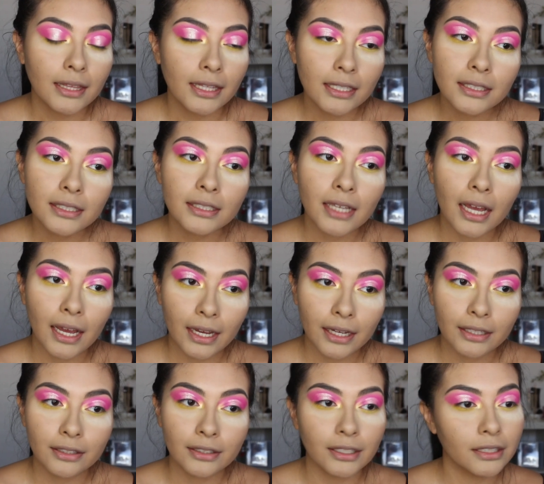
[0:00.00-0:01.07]
This
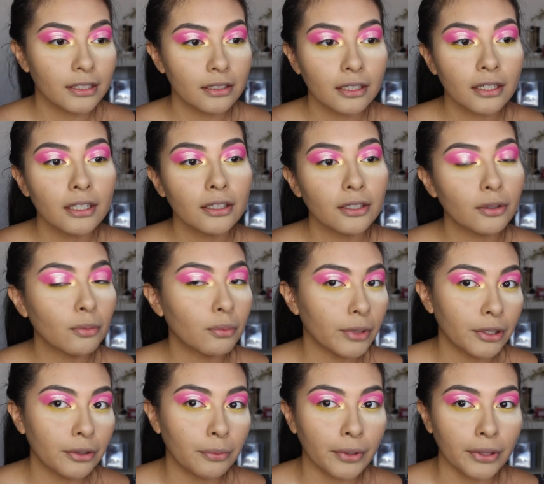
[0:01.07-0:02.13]
eye does look a little
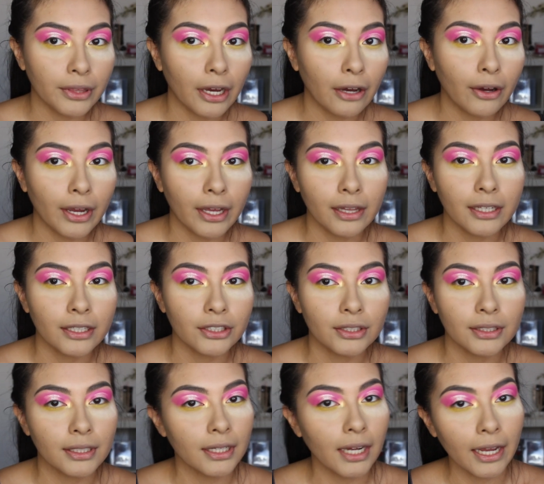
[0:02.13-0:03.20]
weird without
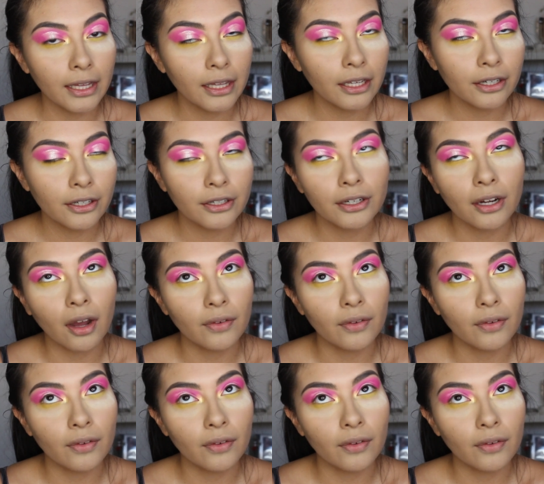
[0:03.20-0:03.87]
eyelashes and eyeliner,